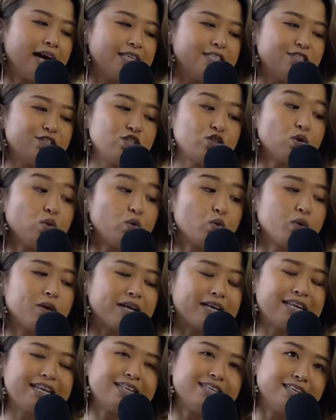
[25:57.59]
and so
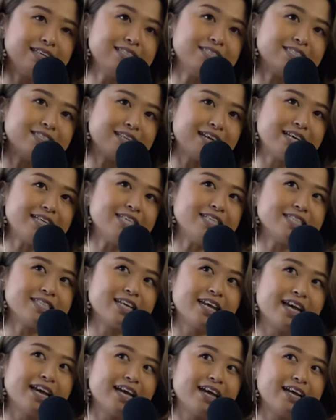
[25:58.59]
quickly these
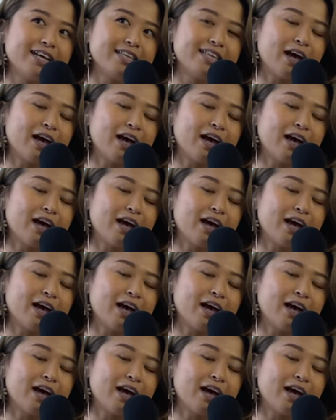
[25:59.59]
days